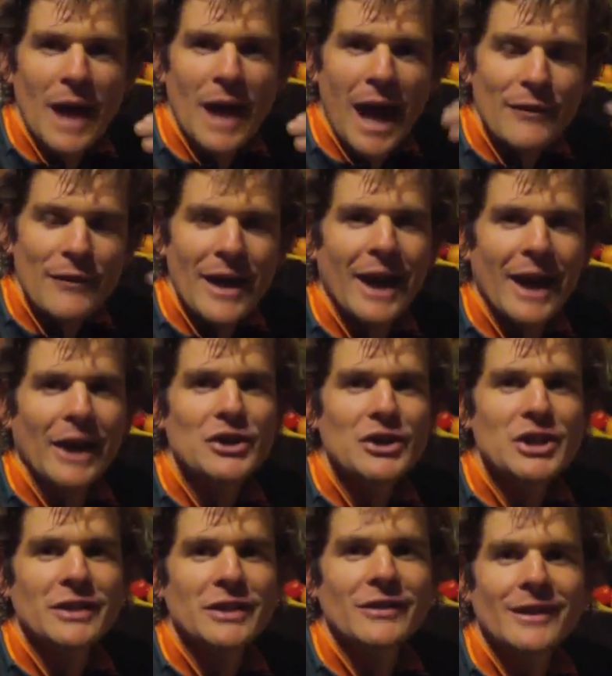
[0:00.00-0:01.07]
Have that
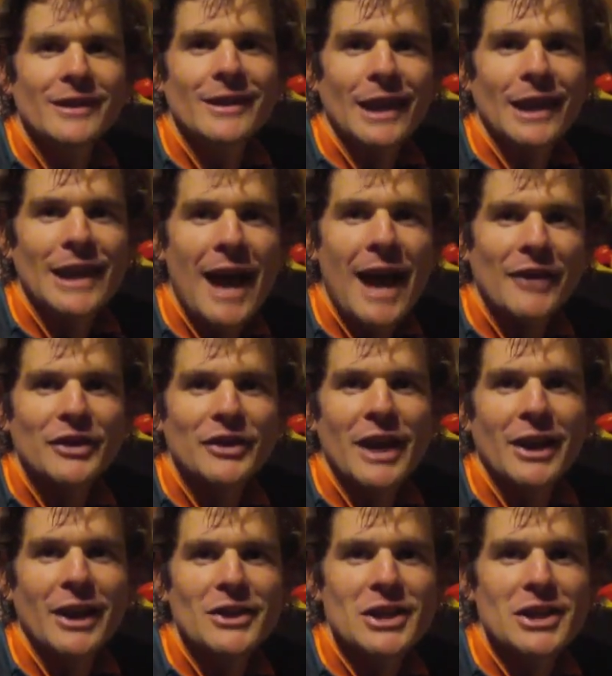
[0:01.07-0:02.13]
energy, that
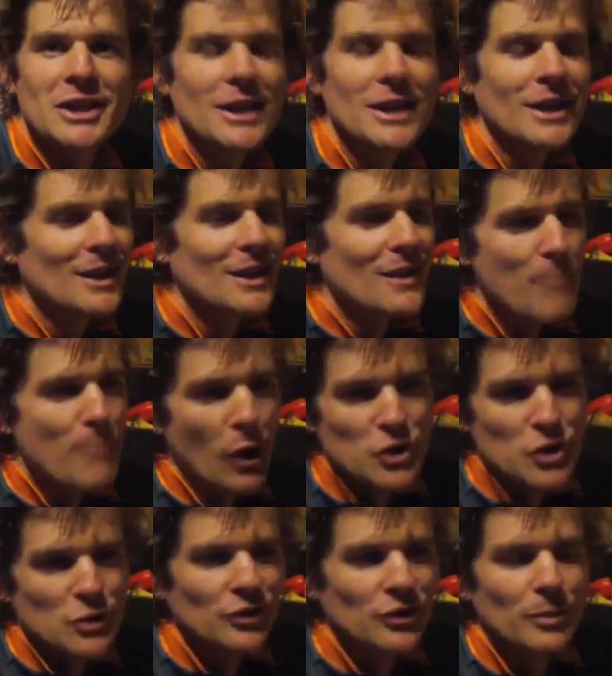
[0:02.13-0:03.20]
lasting energy,
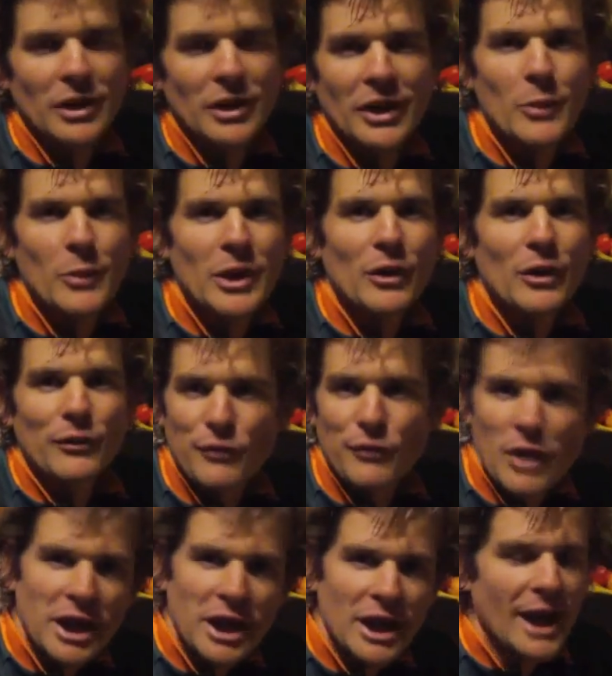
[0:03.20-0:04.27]
emotional stability, where you're not
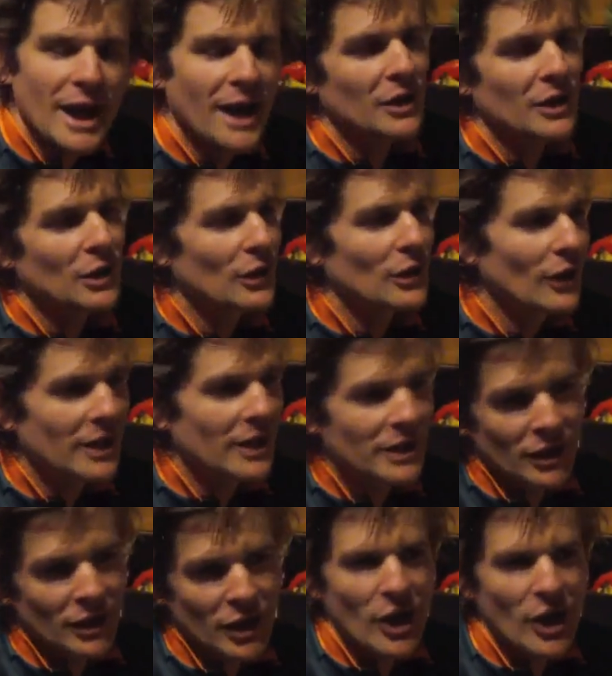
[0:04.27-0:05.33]
freaking out, you're not like,
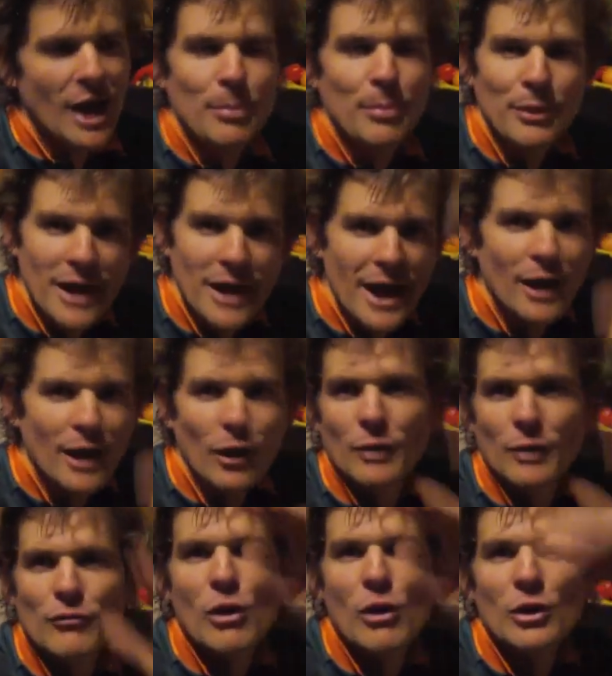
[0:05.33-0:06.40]
going up and down
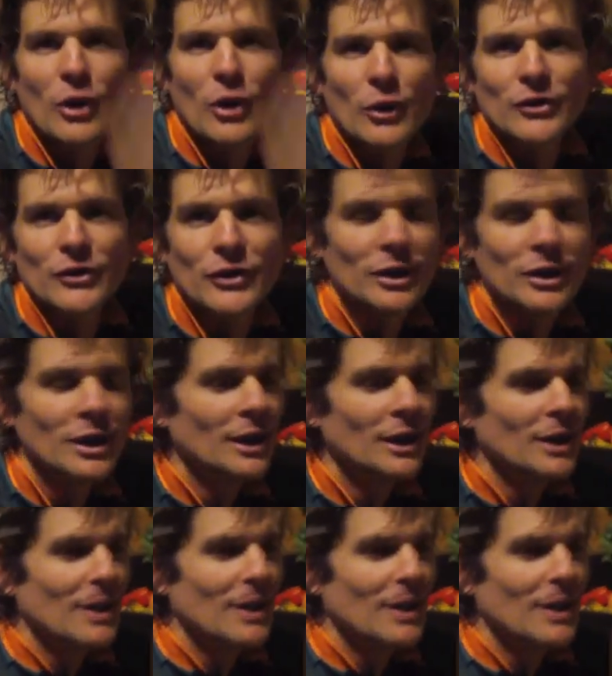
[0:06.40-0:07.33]
like a roller coaster.